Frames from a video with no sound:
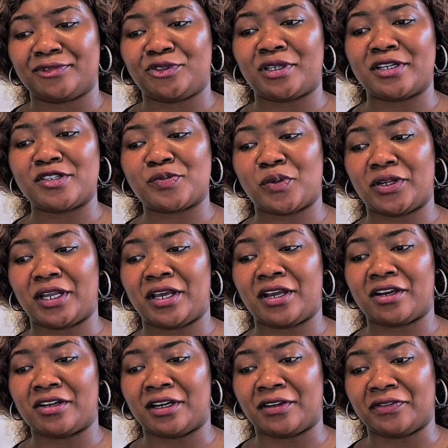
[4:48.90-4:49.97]
Transport
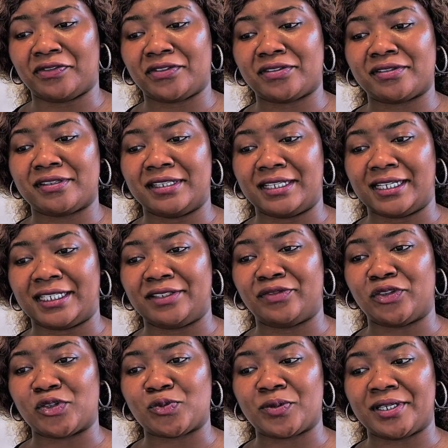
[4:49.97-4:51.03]
aircraft, 9
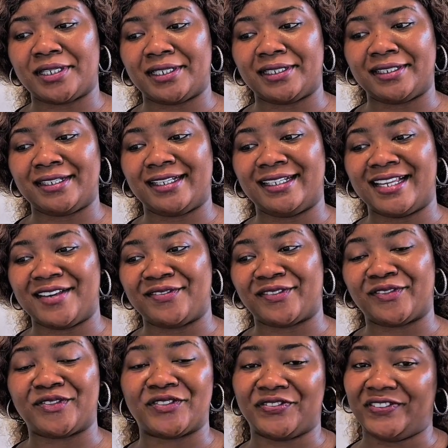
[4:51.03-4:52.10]
for Sweden, 11
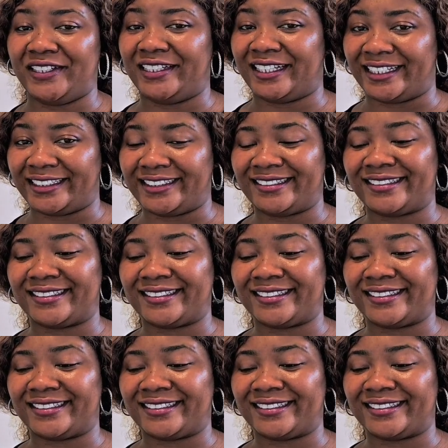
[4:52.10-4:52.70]
for Finland.